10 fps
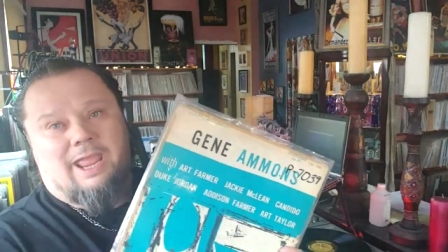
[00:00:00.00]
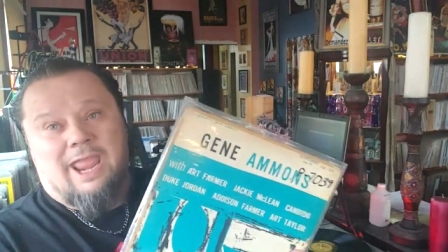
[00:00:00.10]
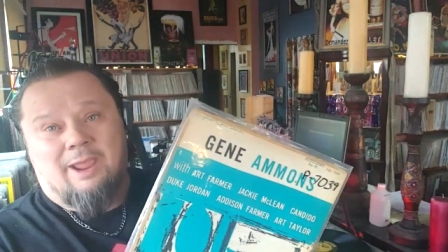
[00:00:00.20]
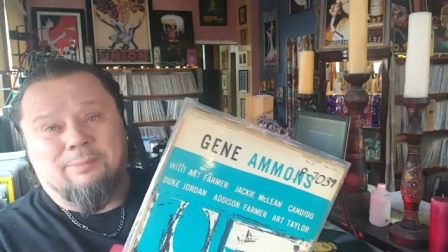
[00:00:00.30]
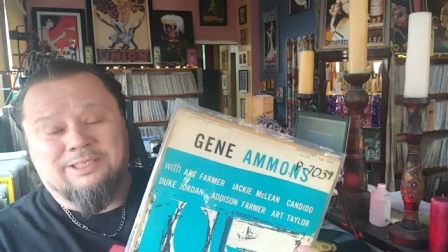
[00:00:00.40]

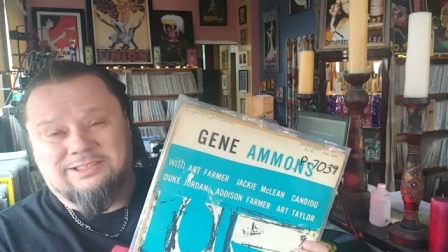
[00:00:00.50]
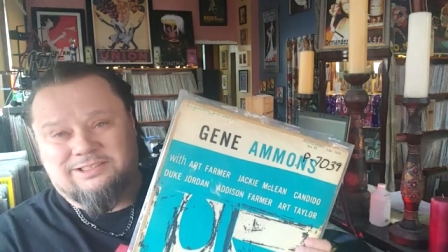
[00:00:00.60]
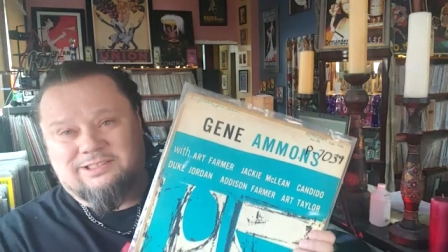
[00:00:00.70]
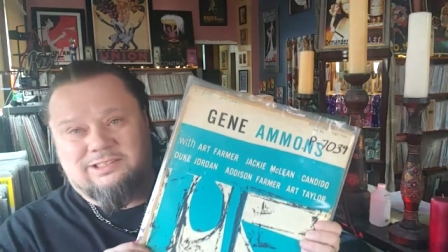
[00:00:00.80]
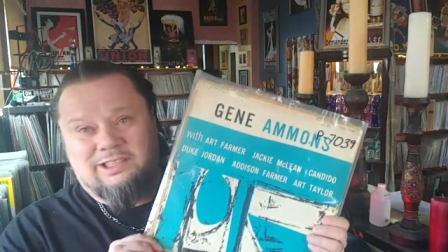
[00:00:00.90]

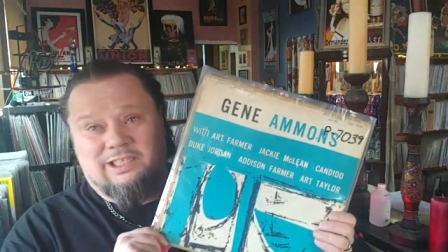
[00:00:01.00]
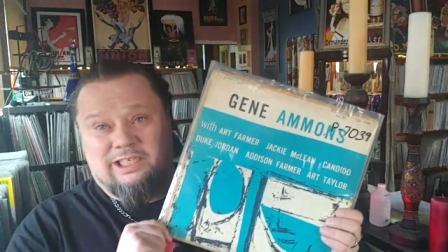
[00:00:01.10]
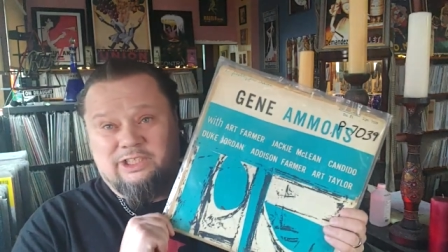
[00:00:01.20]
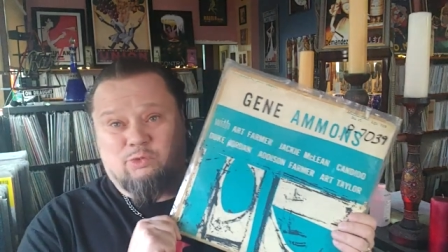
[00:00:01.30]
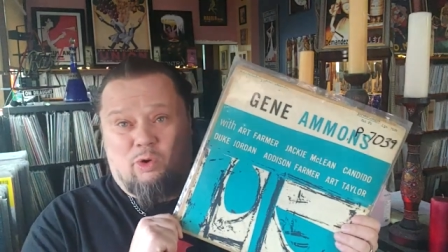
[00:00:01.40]
Ammons
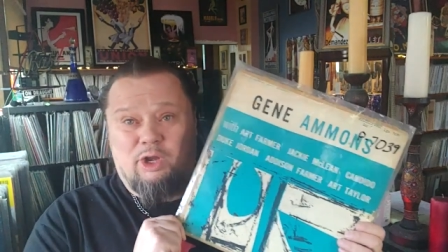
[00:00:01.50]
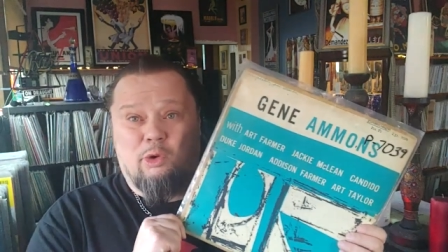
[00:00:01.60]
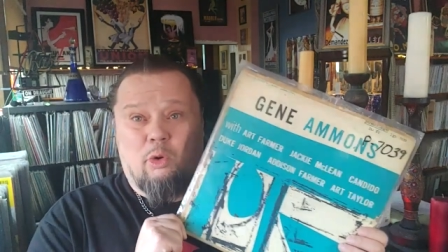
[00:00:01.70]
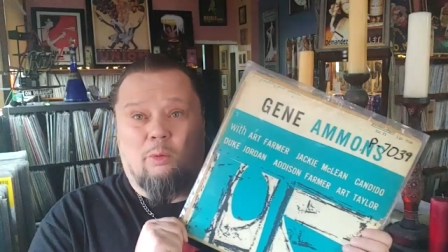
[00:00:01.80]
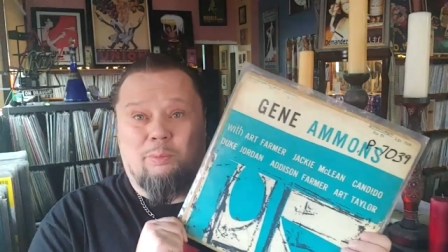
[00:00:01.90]
is one of
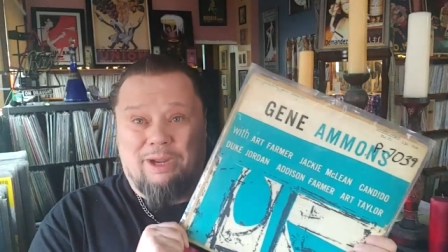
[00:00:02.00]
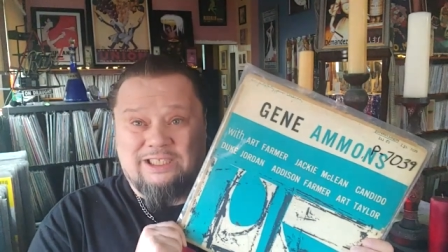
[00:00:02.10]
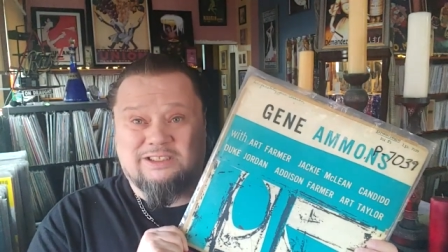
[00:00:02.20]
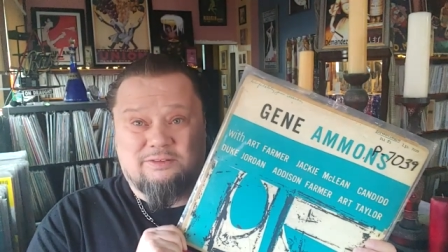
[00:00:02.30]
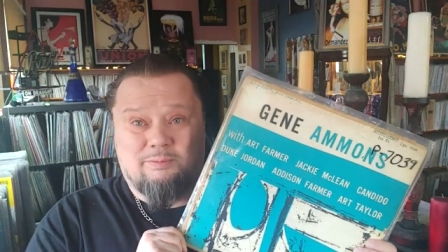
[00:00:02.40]
your
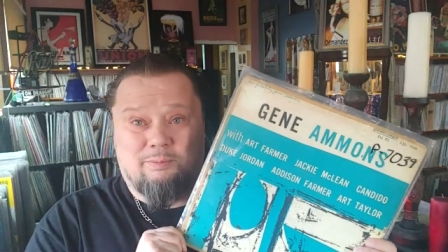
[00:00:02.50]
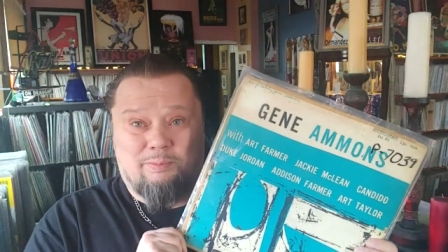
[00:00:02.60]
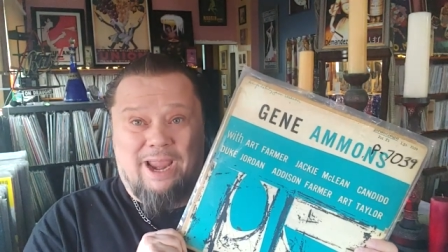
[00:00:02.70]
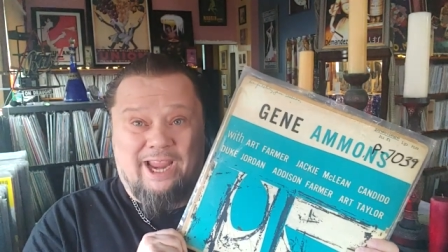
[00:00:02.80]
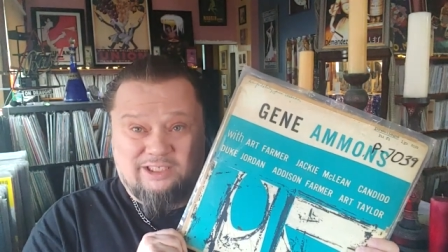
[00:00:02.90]
best
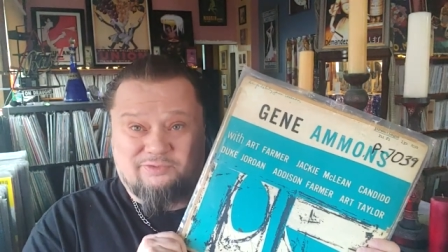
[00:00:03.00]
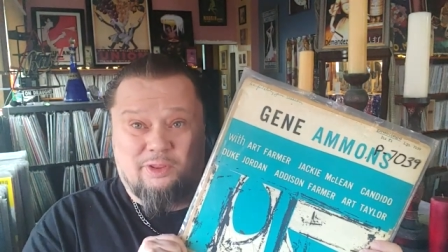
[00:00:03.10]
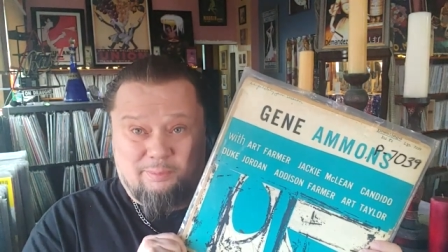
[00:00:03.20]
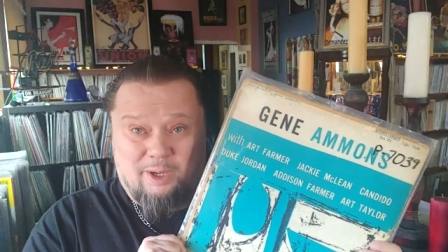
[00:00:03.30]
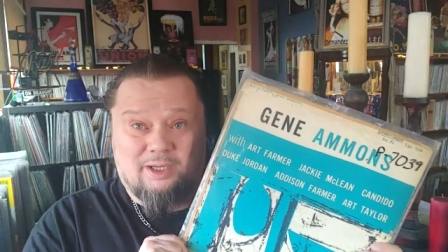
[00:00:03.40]
bangs for
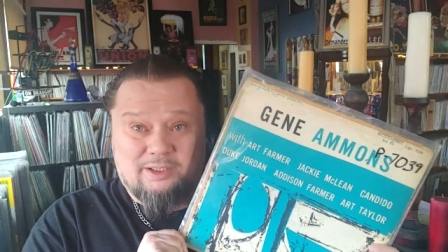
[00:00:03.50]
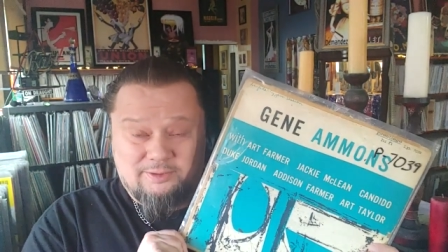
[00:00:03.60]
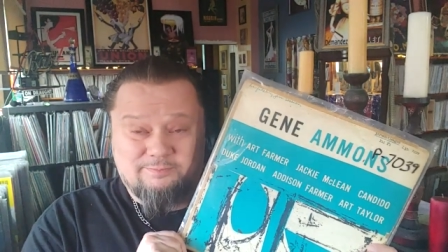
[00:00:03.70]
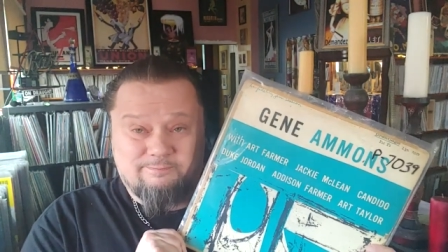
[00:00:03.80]
the buck.